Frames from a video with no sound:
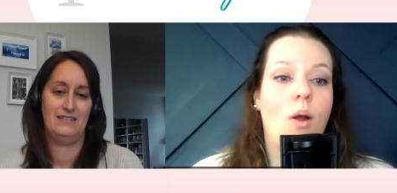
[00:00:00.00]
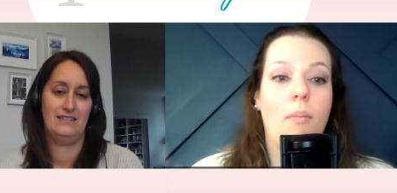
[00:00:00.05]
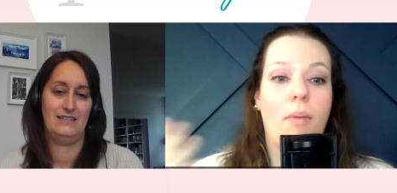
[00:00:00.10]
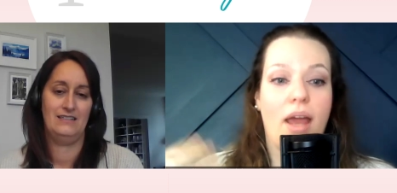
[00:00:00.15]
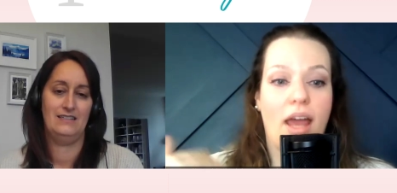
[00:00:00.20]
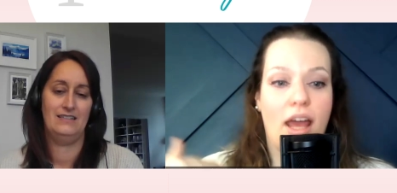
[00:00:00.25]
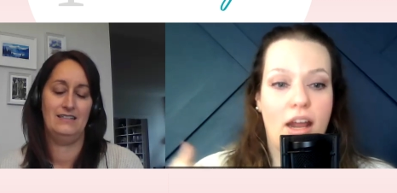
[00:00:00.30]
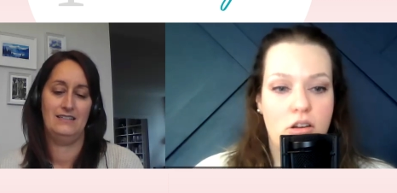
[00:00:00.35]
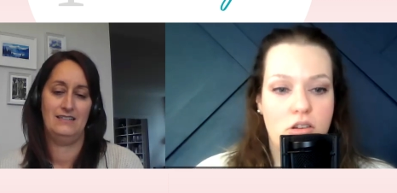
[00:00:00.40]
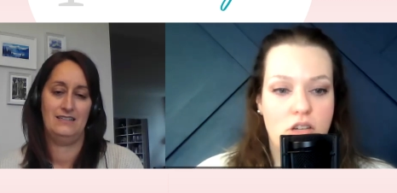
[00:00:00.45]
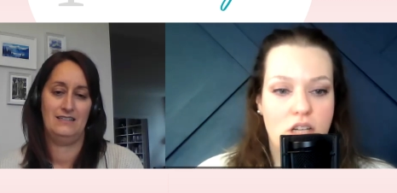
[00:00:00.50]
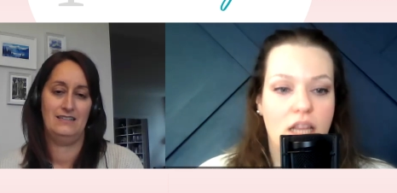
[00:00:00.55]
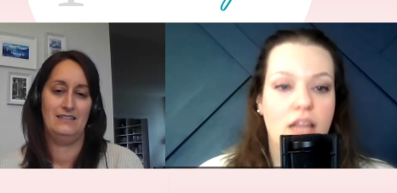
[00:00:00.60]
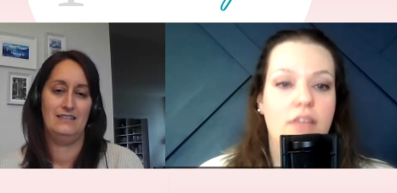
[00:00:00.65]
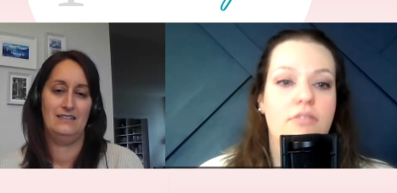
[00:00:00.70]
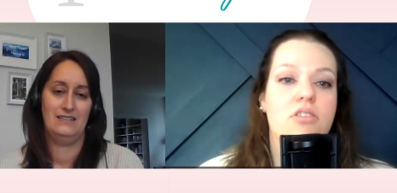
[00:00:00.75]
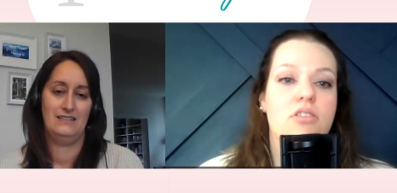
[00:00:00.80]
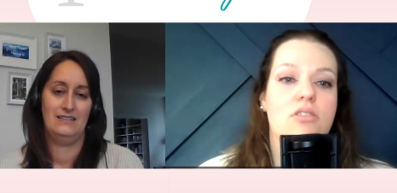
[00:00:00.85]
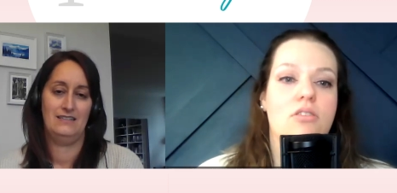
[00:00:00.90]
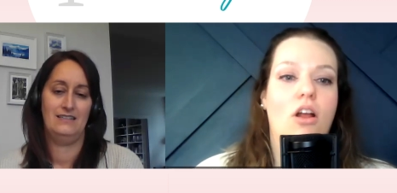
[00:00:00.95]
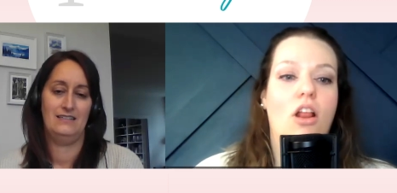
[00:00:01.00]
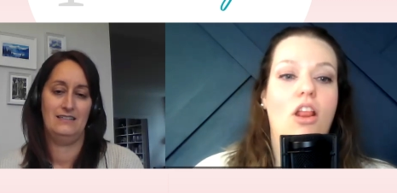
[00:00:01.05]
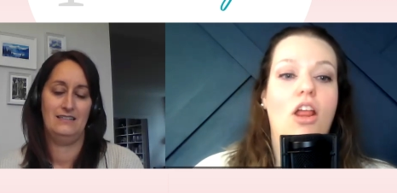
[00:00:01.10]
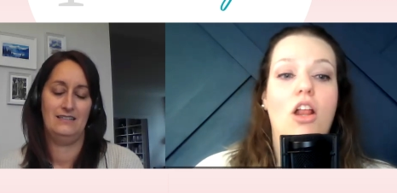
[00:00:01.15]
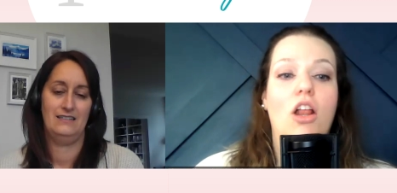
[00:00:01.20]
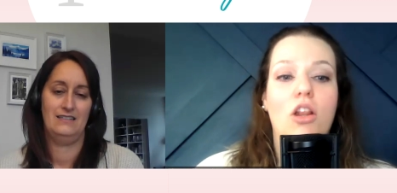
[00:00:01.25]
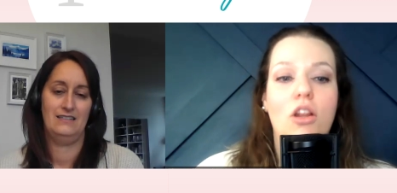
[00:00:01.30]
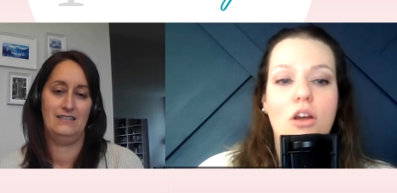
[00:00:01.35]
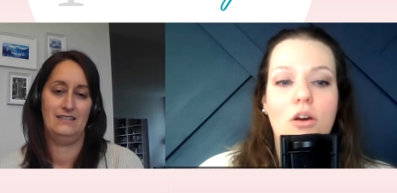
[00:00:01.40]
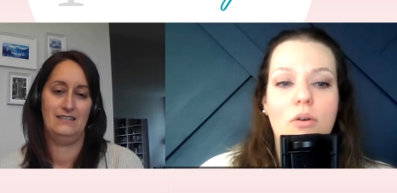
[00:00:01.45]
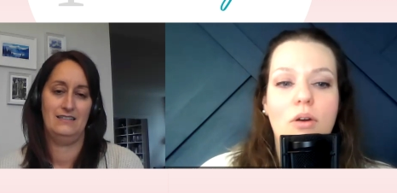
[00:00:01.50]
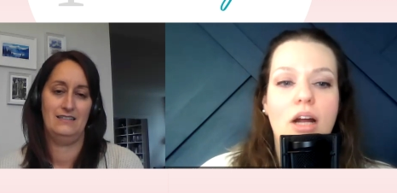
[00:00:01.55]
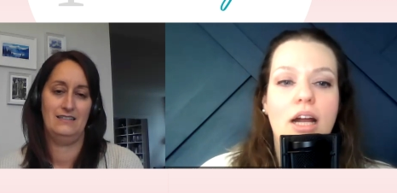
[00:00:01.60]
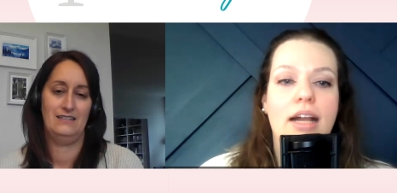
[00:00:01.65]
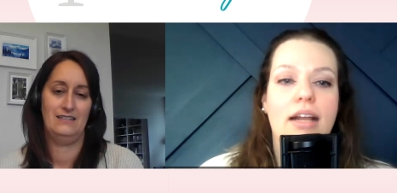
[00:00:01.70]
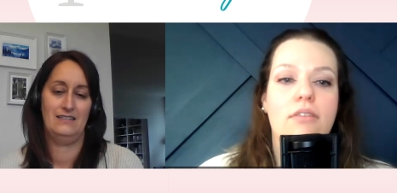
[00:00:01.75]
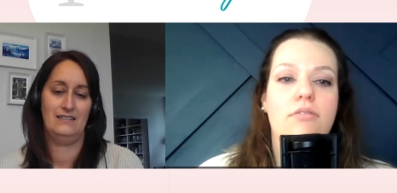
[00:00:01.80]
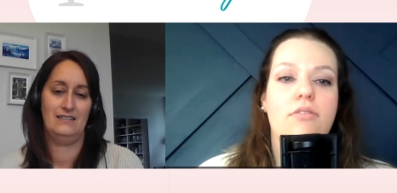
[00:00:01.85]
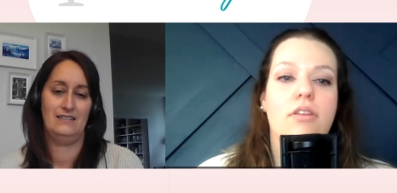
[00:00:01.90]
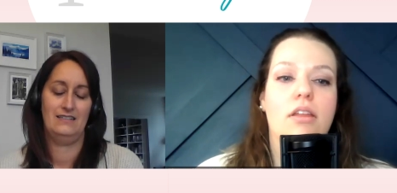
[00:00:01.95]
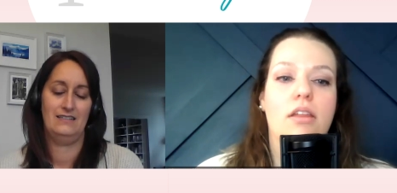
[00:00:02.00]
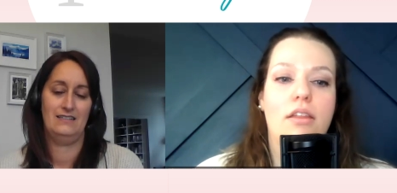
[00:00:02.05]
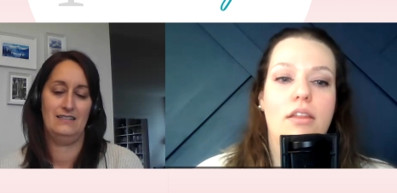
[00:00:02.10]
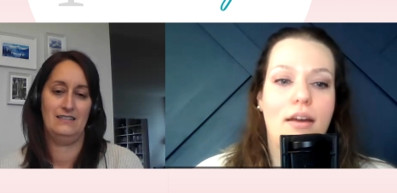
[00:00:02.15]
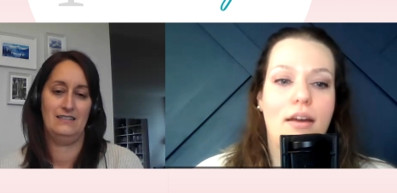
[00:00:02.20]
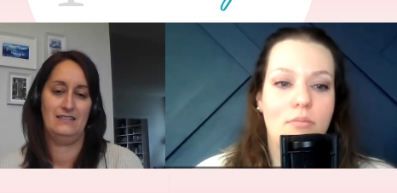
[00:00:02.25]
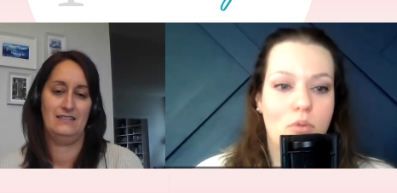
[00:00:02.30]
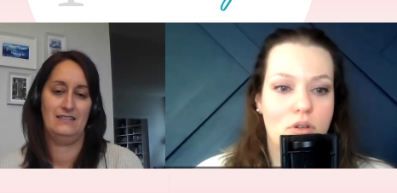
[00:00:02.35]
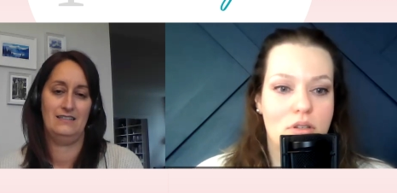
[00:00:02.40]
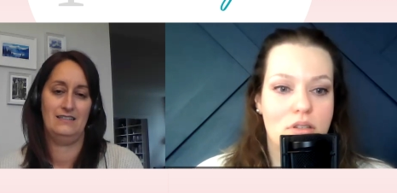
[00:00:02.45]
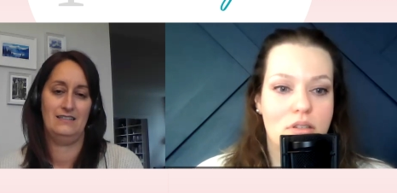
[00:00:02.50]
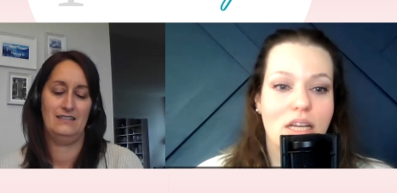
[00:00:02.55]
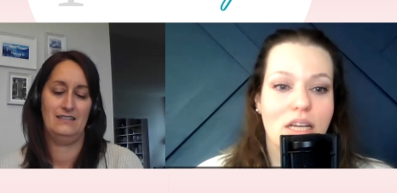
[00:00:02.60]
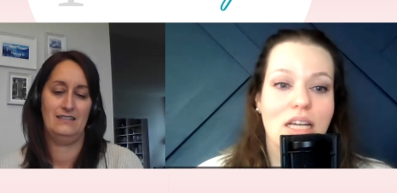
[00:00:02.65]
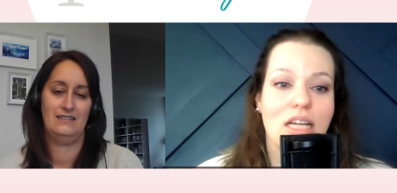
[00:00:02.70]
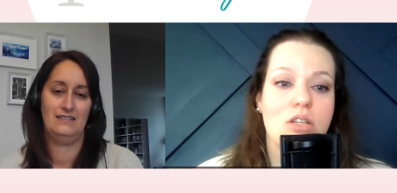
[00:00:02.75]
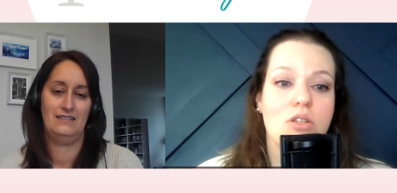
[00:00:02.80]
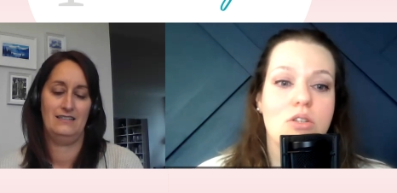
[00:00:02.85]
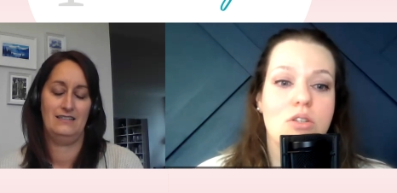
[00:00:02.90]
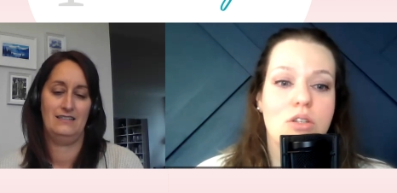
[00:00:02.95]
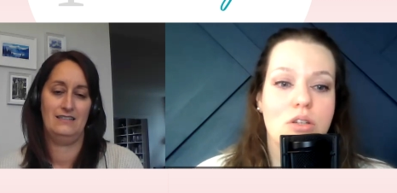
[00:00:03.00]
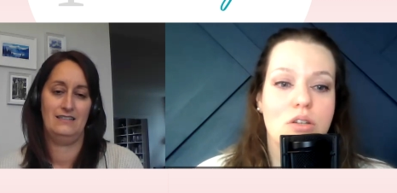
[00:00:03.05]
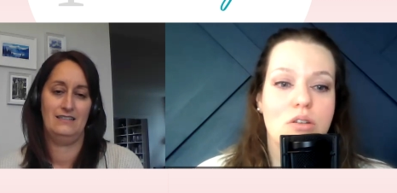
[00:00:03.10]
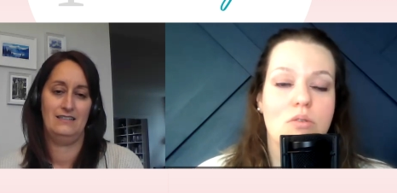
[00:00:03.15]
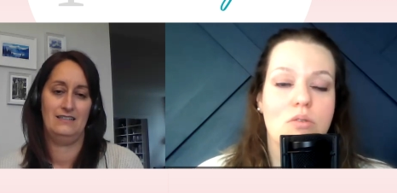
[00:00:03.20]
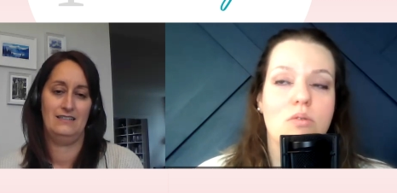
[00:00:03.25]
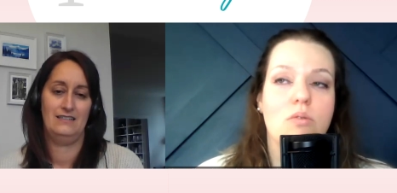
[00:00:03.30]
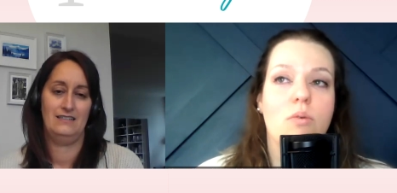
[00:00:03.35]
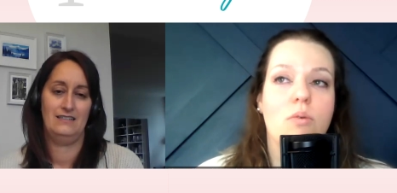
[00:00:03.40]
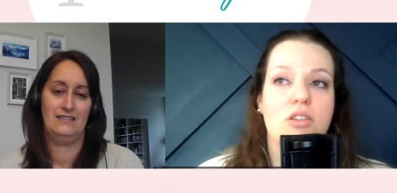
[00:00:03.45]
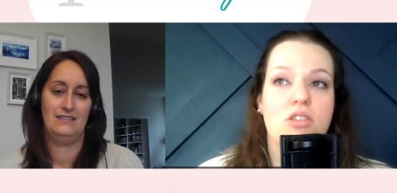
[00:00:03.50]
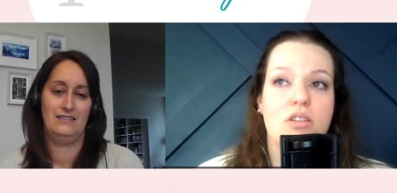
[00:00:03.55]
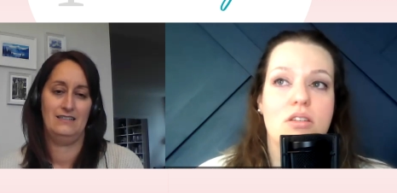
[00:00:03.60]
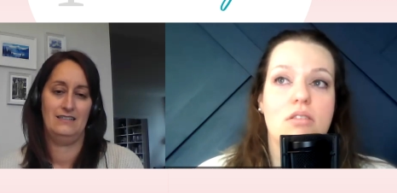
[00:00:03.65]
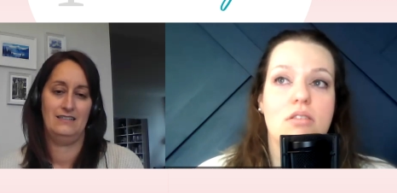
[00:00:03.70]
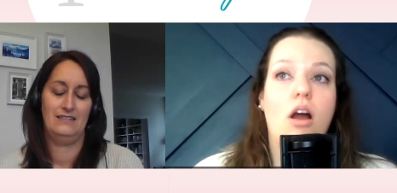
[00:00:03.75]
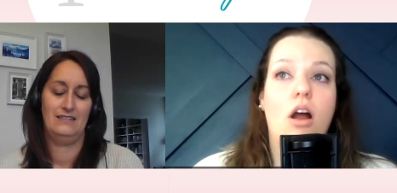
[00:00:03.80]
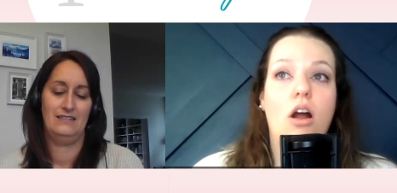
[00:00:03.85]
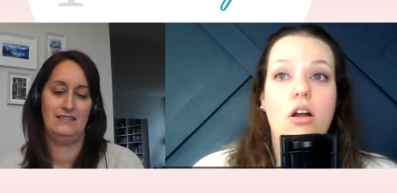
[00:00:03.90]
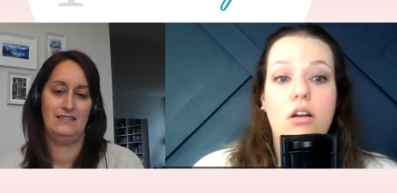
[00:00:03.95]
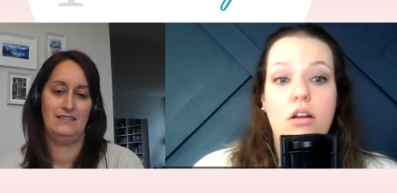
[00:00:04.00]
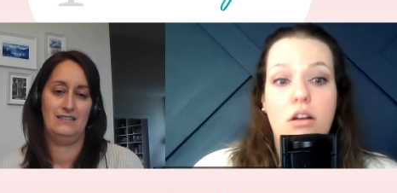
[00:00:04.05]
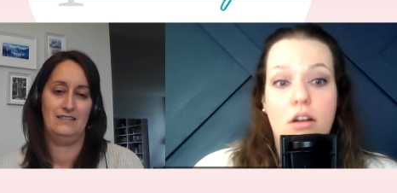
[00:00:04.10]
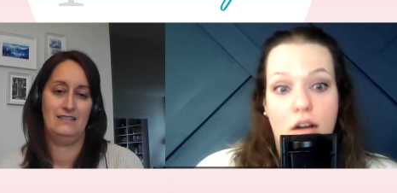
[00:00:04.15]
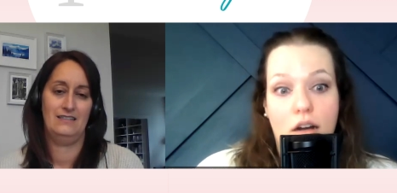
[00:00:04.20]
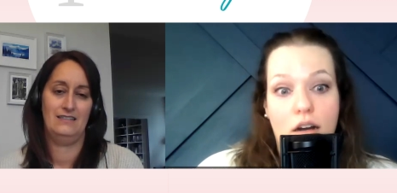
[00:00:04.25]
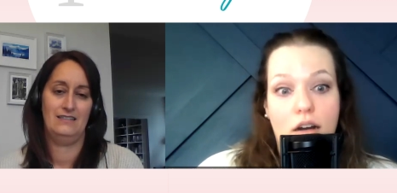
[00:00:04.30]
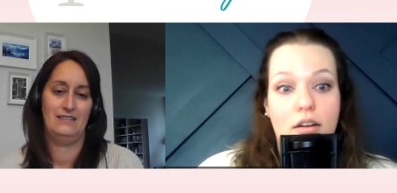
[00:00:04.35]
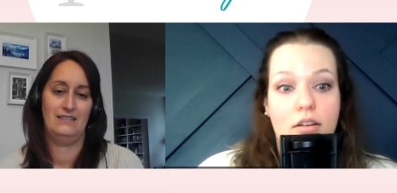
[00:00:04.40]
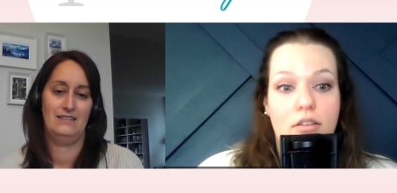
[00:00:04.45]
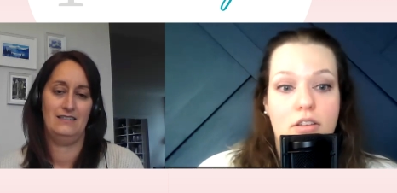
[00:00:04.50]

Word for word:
Speaker 1: my energy levels are a lot lower and I feel a lot more sluggish too, which is harder,